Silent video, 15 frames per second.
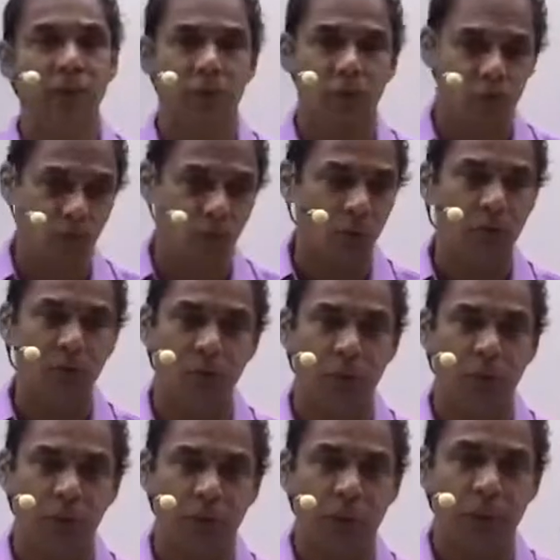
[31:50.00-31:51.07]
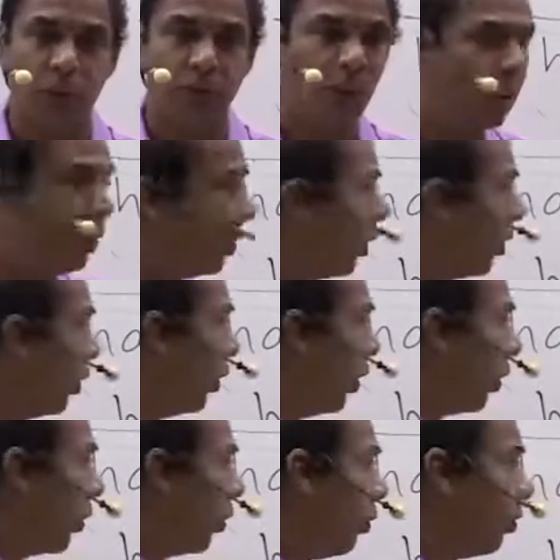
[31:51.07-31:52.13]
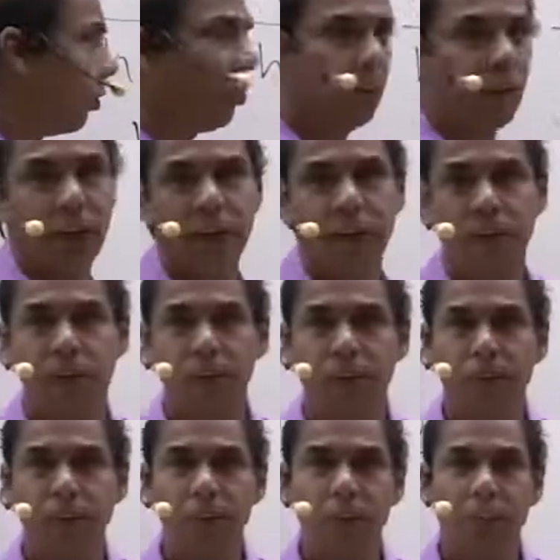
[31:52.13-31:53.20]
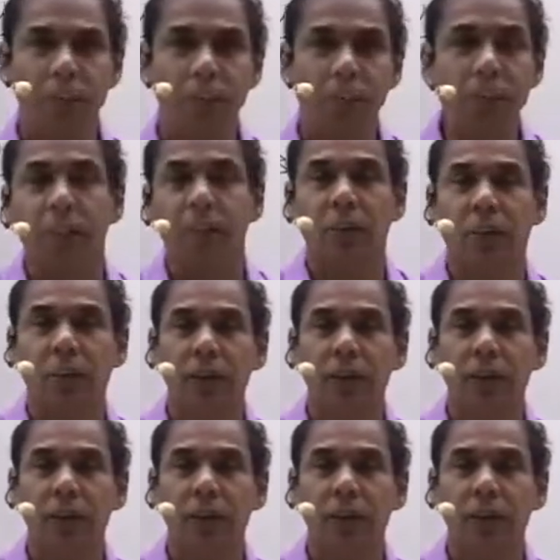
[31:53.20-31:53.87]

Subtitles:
of those things, you have to use take. Drink.